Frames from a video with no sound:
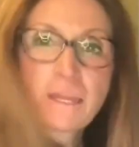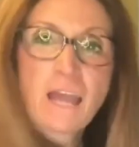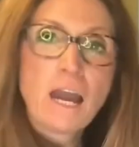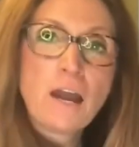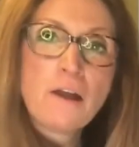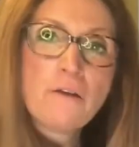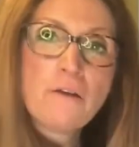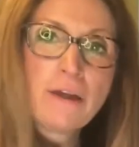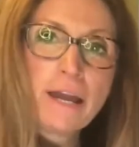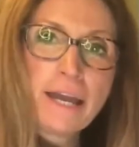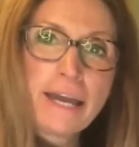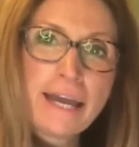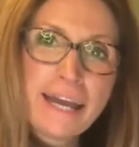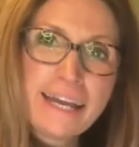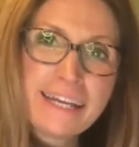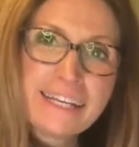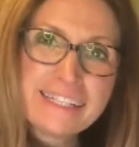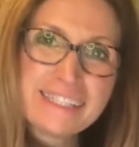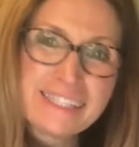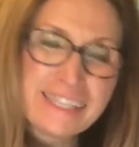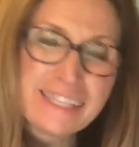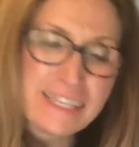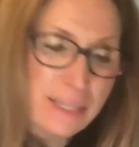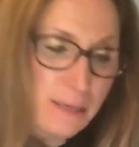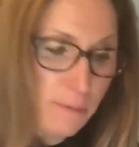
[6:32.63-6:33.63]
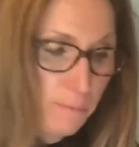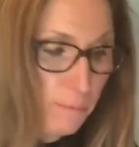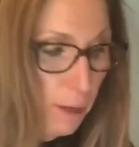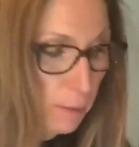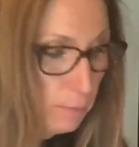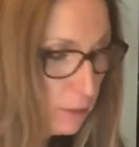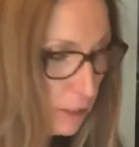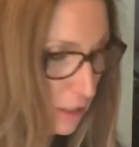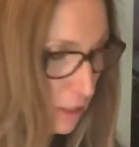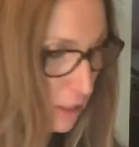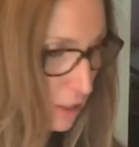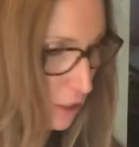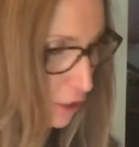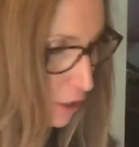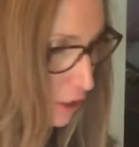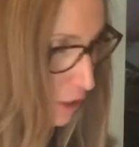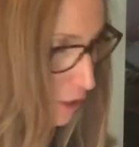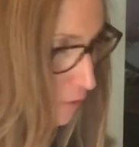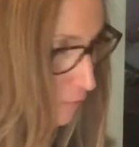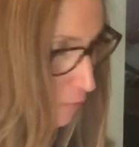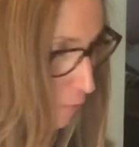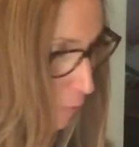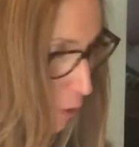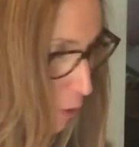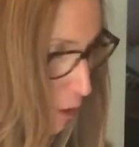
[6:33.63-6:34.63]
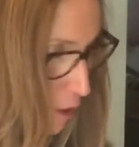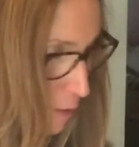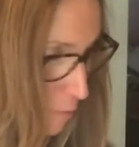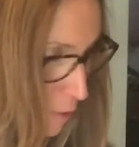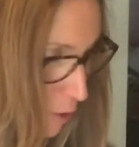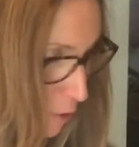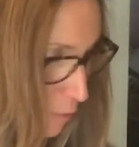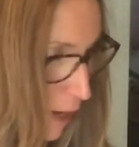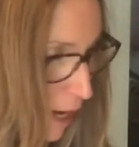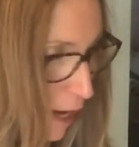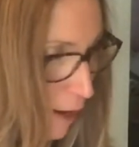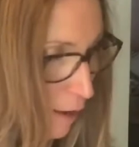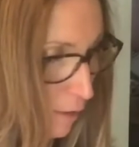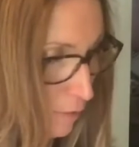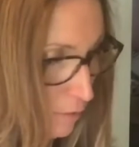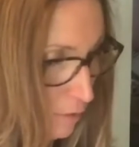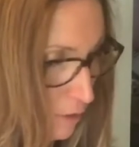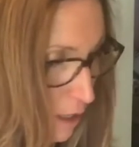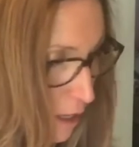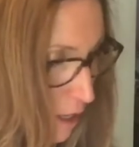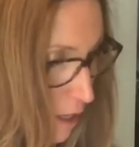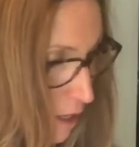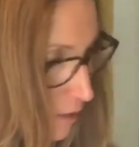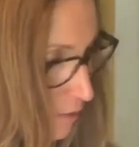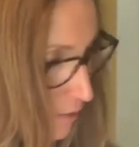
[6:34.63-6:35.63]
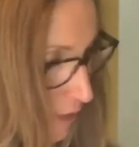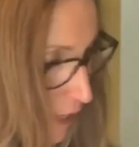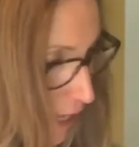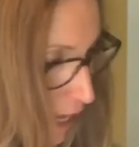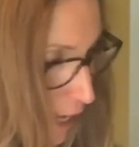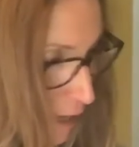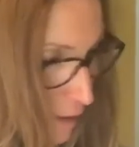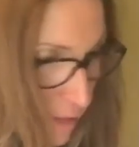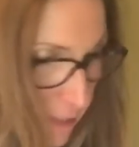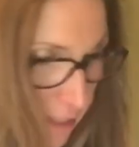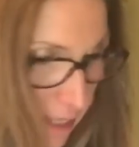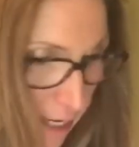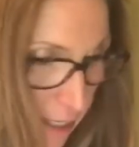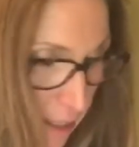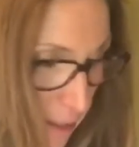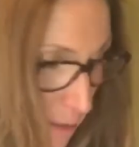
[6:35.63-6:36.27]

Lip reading: all right, I can see the bubbles starting to form around the outside of